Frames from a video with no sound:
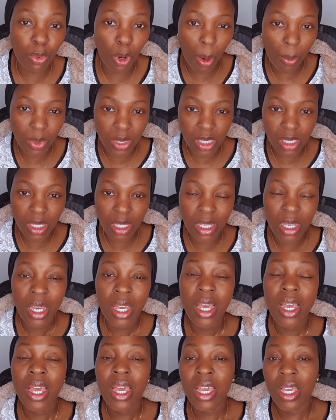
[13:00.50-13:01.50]
of the
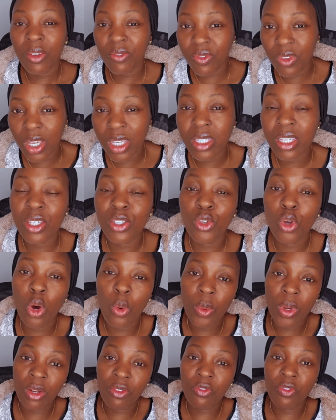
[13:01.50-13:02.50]
property. If this
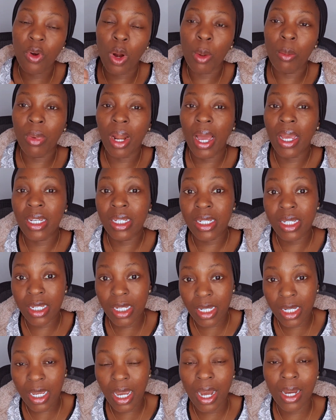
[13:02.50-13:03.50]
is going from
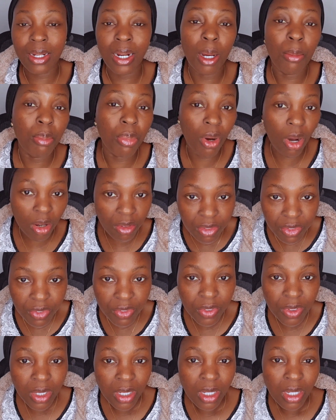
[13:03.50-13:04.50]
like D and
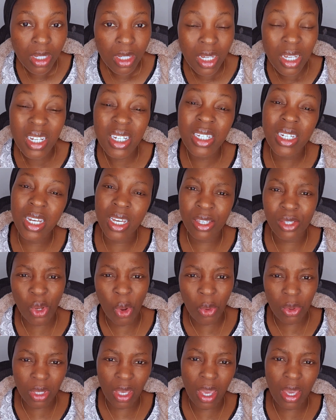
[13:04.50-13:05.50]
above, D
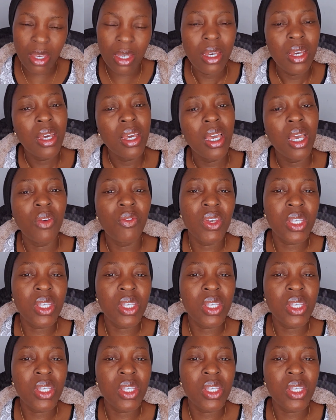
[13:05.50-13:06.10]
is okay.